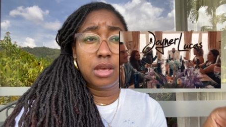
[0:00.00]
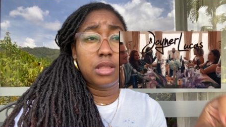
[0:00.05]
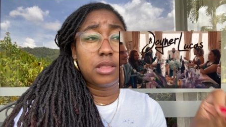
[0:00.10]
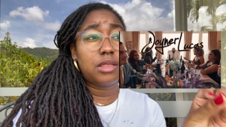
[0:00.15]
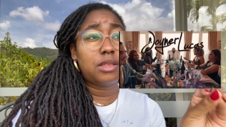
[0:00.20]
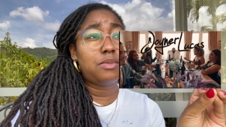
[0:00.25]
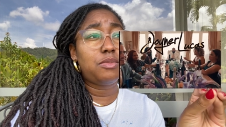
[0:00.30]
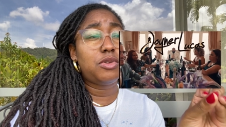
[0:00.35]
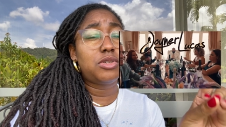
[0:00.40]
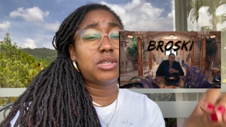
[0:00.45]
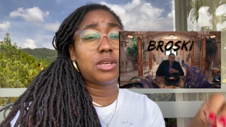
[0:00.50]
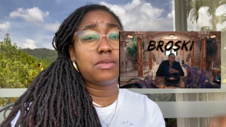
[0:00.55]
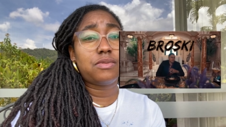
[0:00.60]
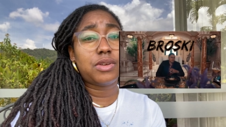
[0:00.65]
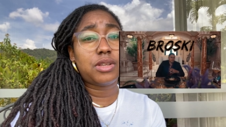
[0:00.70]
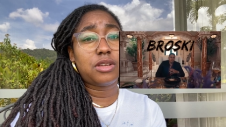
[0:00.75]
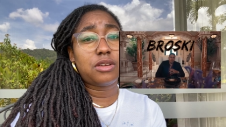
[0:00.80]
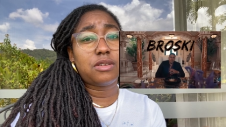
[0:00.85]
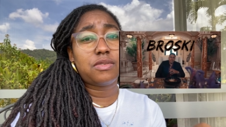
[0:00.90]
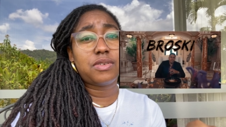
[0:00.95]
The music
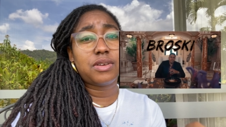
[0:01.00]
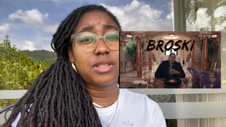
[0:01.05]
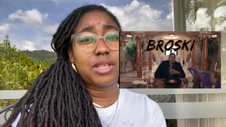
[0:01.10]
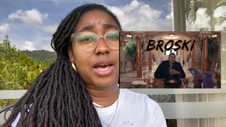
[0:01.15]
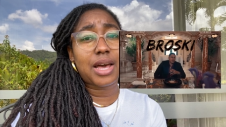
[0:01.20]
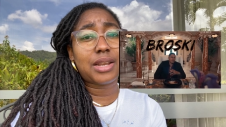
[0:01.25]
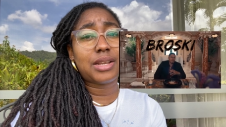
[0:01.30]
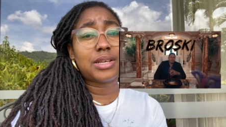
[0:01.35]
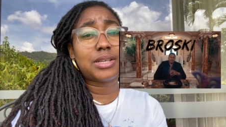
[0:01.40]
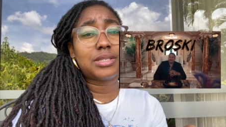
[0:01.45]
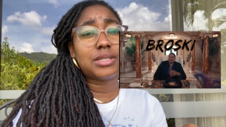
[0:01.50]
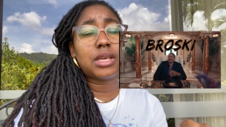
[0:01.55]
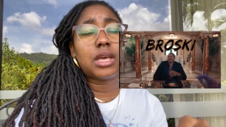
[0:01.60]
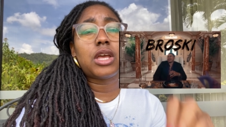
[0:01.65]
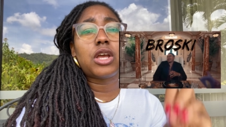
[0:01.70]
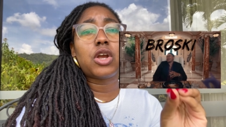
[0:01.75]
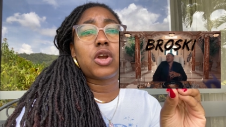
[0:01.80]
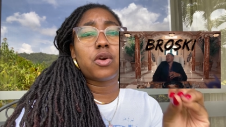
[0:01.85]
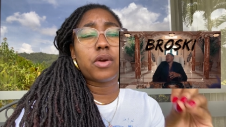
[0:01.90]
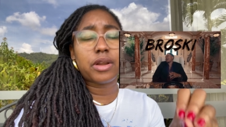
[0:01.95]
video for that is
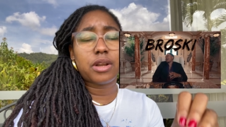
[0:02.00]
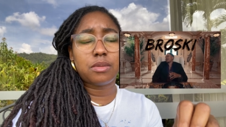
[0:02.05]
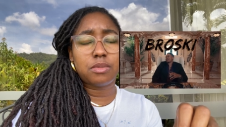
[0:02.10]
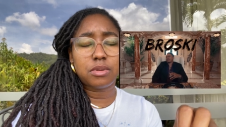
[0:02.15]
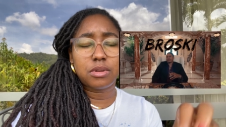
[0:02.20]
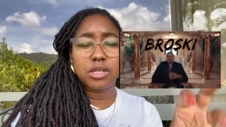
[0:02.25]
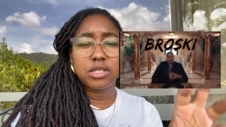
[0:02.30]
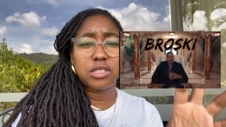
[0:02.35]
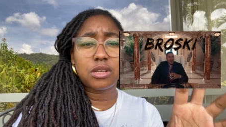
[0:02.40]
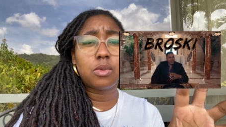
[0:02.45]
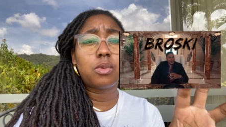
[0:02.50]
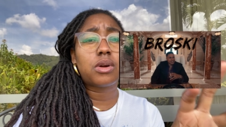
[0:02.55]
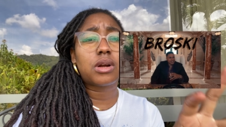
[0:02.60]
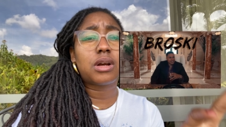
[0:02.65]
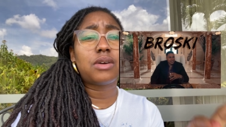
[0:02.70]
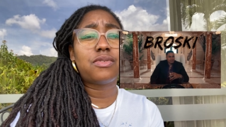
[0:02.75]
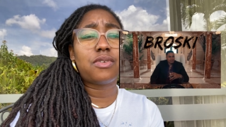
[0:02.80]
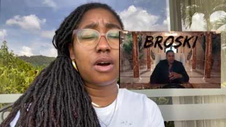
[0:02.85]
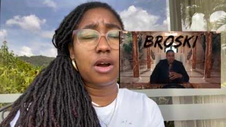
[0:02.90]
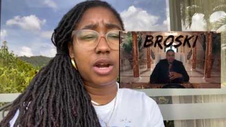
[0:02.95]
incredible. It's a work
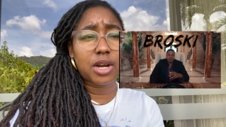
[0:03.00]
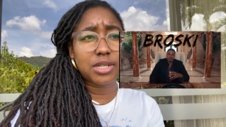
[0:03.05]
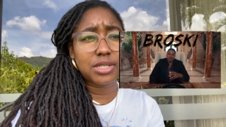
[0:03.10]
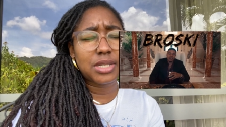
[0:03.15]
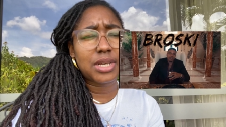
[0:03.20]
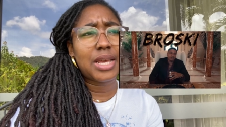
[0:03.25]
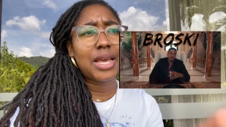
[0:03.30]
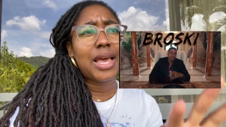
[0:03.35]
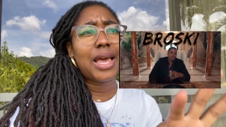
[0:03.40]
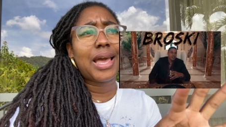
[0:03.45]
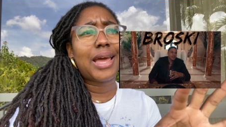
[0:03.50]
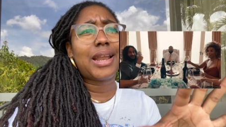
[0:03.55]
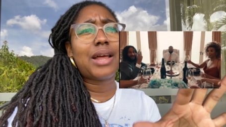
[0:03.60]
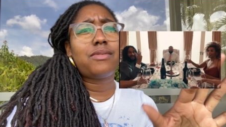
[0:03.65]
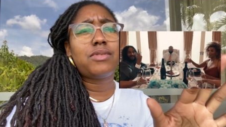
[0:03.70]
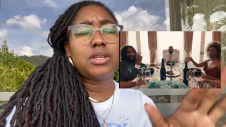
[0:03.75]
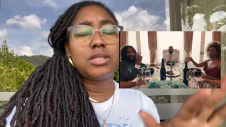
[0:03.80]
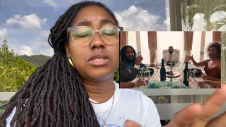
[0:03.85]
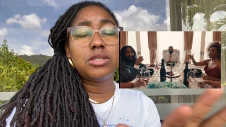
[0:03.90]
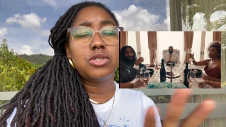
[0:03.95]
of art. And I've
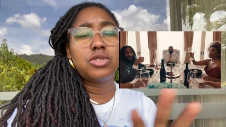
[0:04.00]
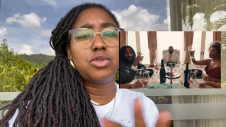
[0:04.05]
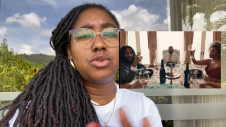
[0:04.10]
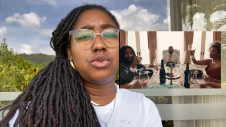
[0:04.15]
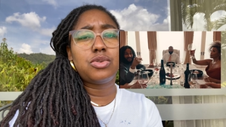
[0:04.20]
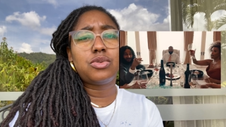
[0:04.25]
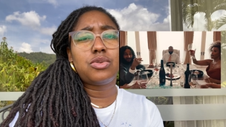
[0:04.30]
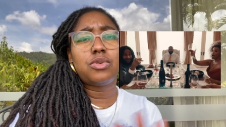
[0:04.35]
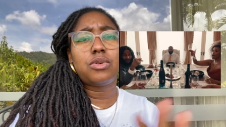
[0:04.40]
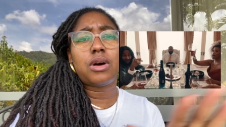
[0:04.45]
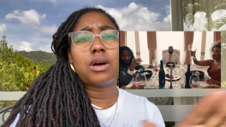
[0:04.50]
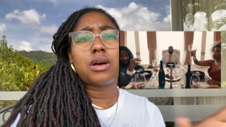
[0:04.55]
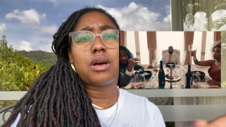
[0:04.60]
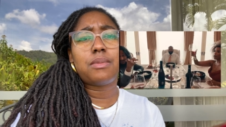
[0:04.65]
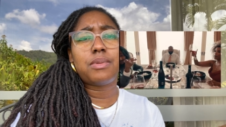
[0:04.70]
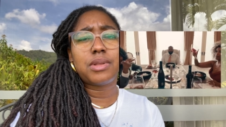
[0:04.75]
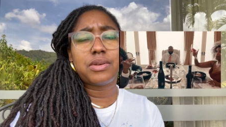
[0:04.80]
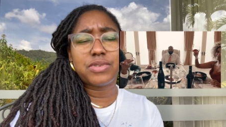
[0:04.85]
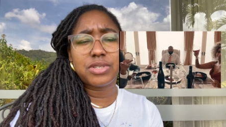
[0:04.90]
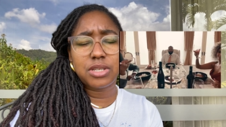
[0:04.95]
listened to a
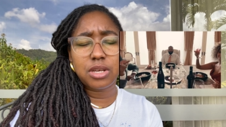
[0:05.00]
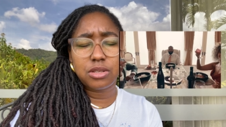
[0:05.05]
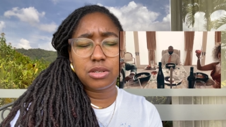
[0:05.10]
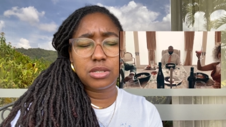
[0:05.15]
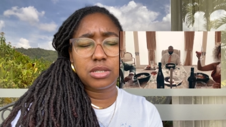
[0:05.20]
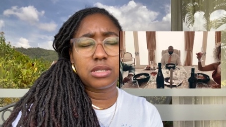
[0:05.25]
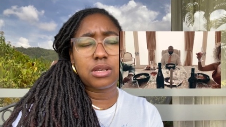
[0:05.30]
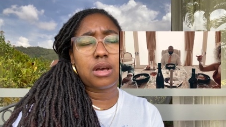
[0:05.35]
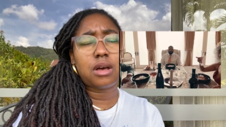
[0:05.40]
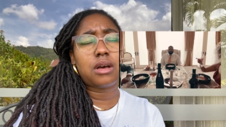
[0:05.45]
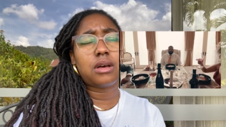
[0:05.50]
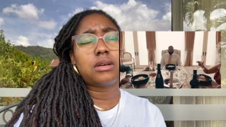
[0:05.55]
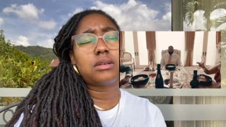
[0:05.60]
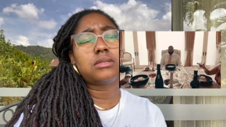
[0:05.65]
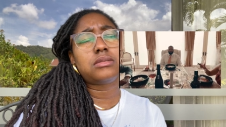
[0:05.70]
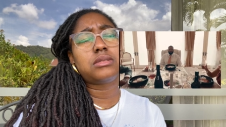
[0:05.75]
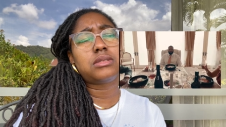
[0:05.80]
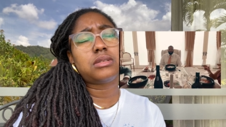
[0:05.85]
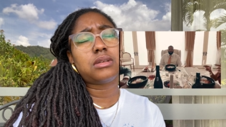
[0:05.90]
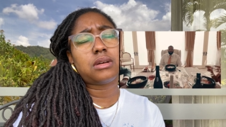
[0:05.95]
couple of his other
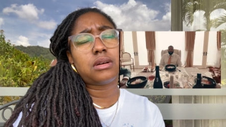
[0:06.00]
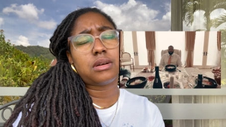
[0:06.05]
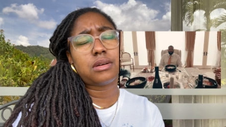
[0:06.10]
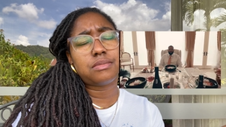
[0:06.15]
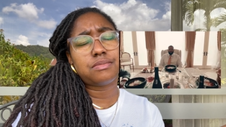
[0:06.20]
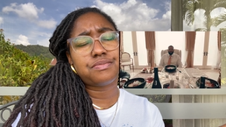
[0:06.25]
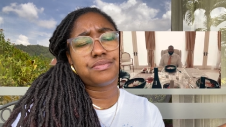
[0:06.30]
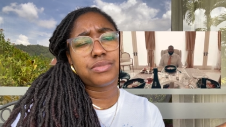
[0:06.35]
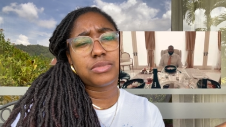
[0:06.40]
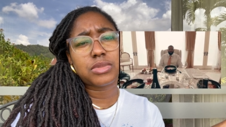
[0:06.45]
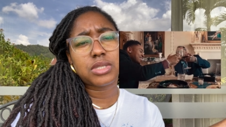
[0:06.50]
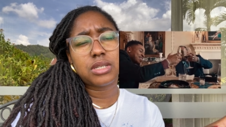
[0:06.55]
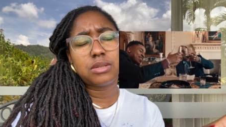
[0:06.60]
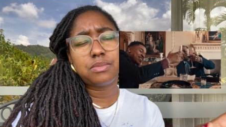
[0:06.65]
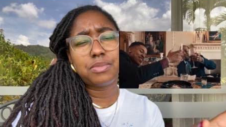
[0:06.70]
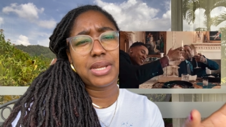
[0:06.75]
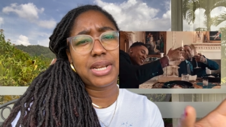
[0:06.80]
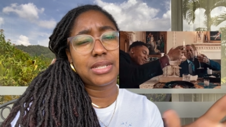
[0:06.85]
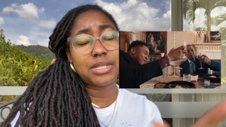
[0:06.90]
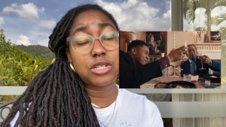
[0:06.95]
songs, um,
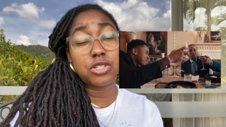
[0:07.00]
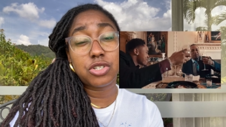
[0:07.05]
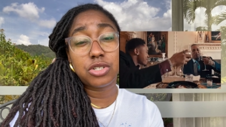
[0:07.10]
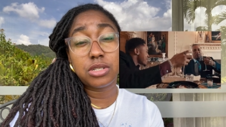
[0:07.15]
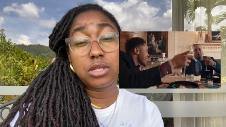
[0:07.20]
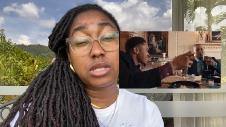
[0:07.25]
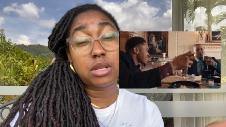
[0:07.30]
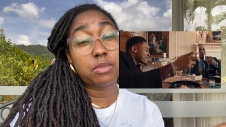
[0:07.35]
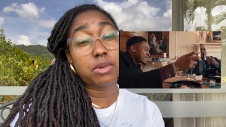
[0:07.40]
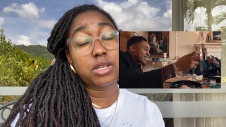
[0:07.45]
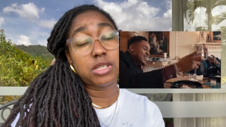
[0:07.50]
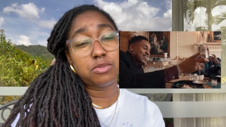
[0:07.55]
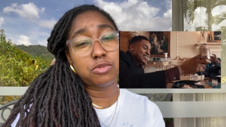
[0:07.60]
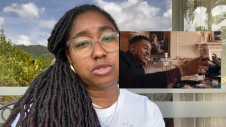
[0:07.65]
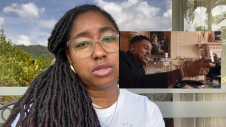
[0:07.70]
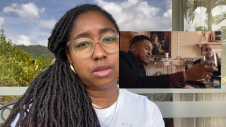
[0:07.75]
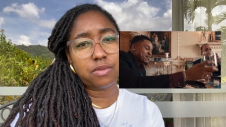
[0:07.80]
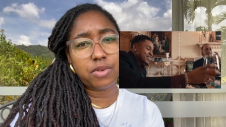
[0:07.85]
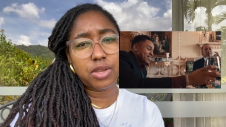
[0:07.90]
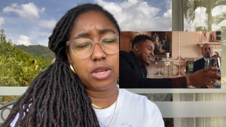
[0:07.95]
paid attention to some of his
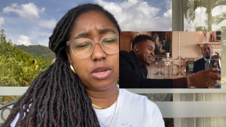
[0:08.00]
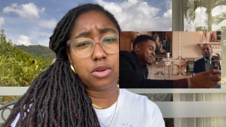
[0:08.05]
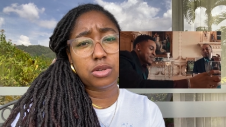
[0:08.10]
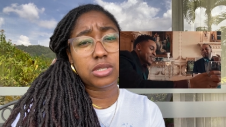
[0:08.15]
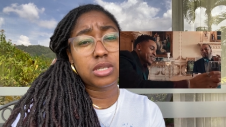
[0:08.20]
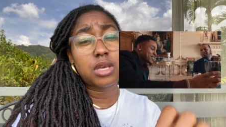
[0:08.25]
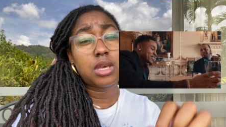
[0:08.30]
music videos